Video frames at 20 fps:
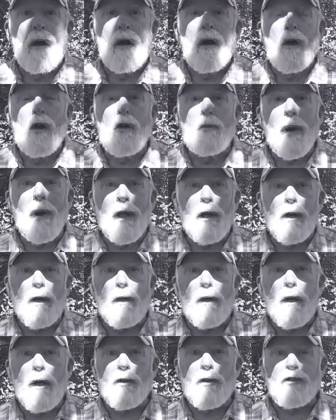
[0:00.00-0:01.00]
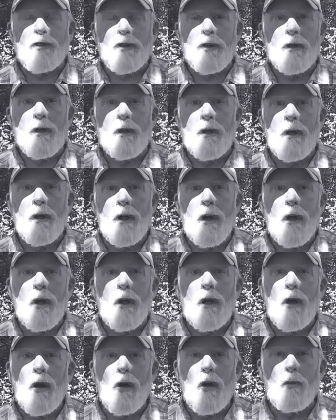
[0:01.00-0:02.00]
Oh my goodness.
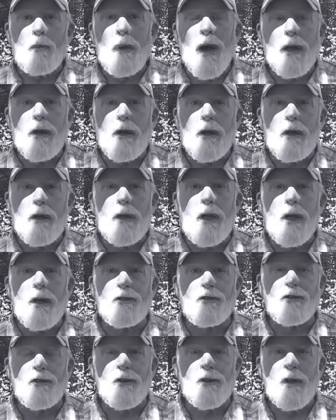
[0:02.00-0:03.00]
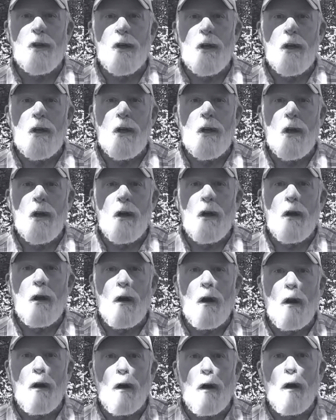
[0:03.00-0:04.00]
Oh my goodness.
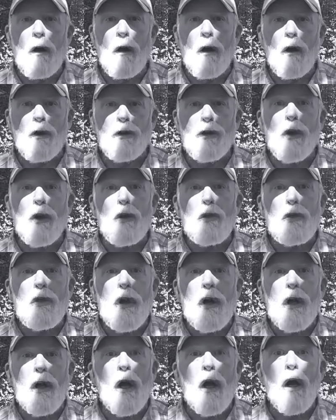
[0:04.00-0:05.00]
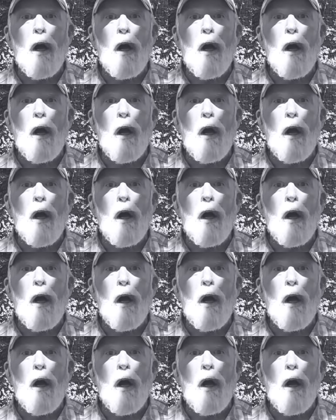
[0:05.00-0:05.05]
Are you the